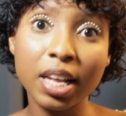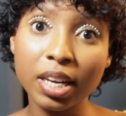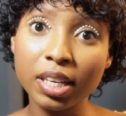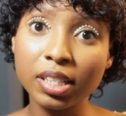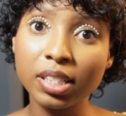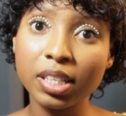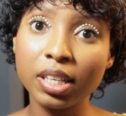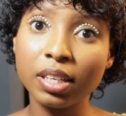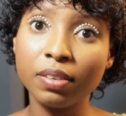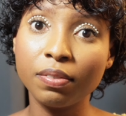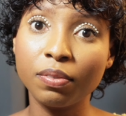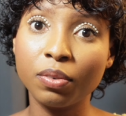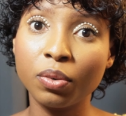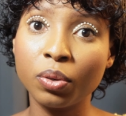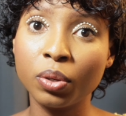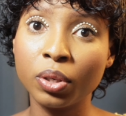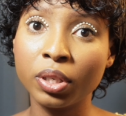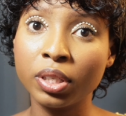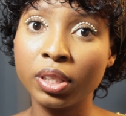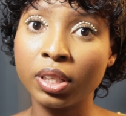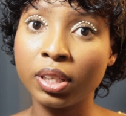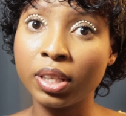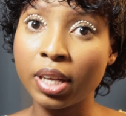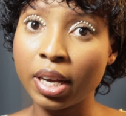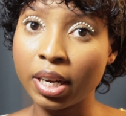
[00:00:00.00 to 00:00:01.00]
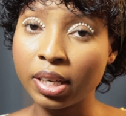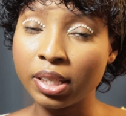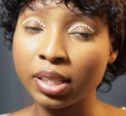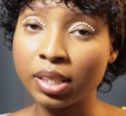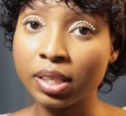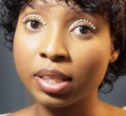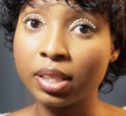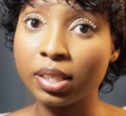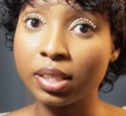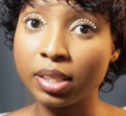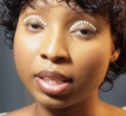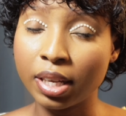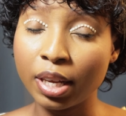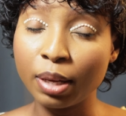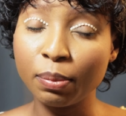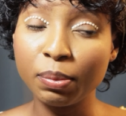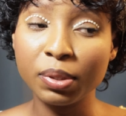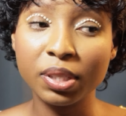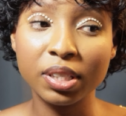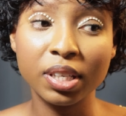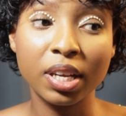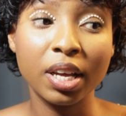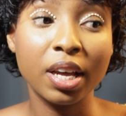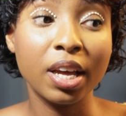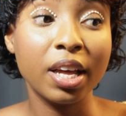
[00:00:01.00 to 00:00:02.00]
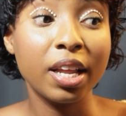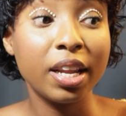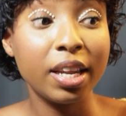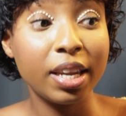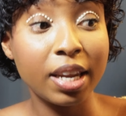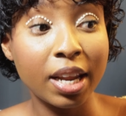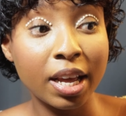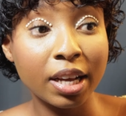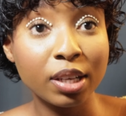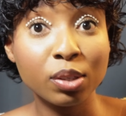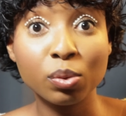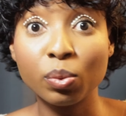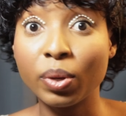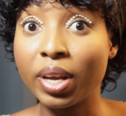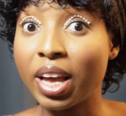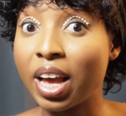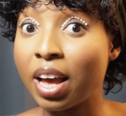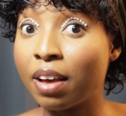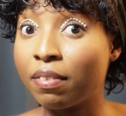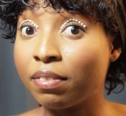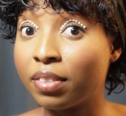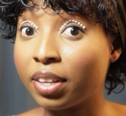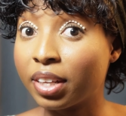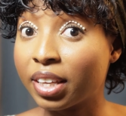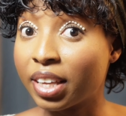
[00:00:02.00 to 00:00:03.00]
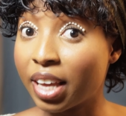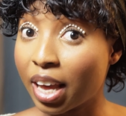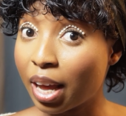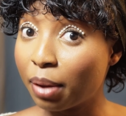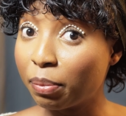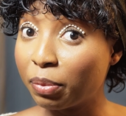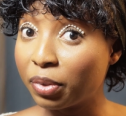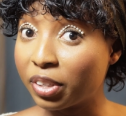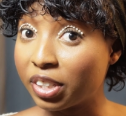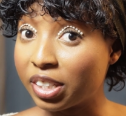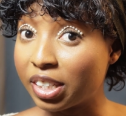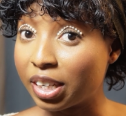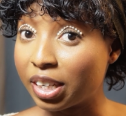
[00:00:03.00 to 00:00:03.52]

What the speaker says: that is it for the light tips. Next we have the camera